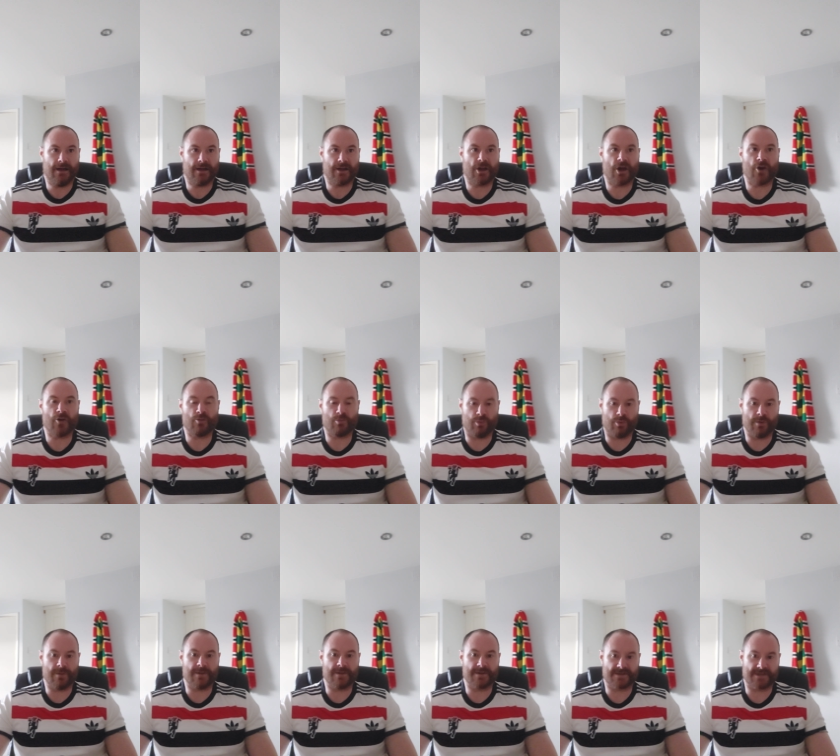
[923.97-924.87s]
cope
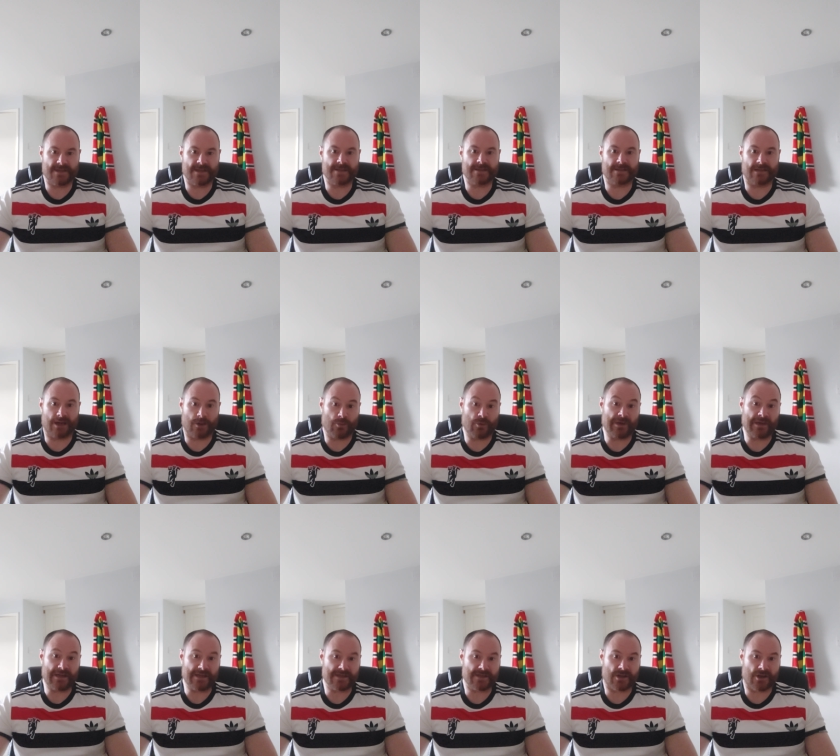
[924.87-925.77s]
with the season like we
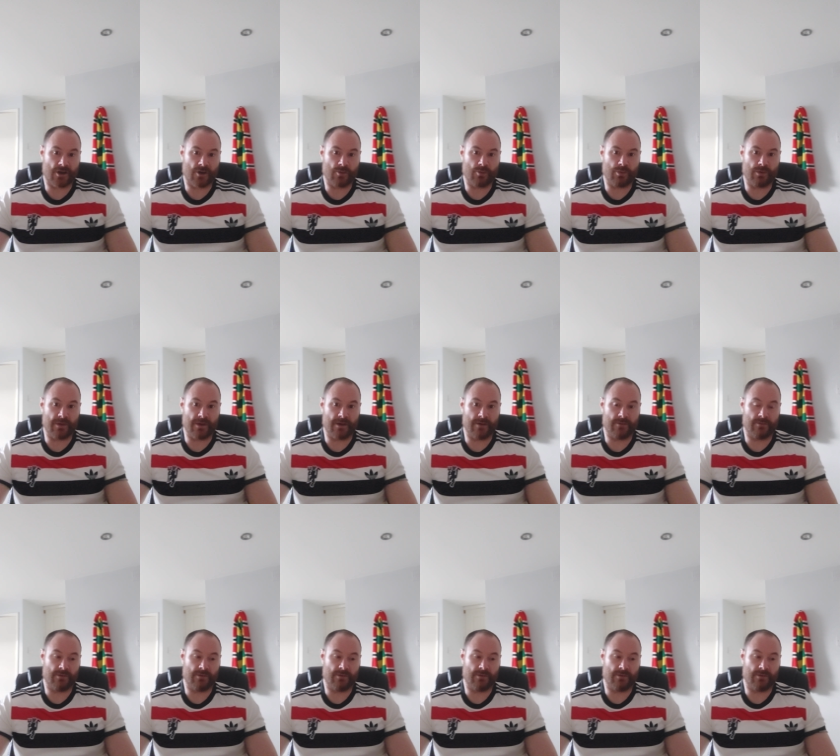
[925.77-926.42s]
need to cope with it.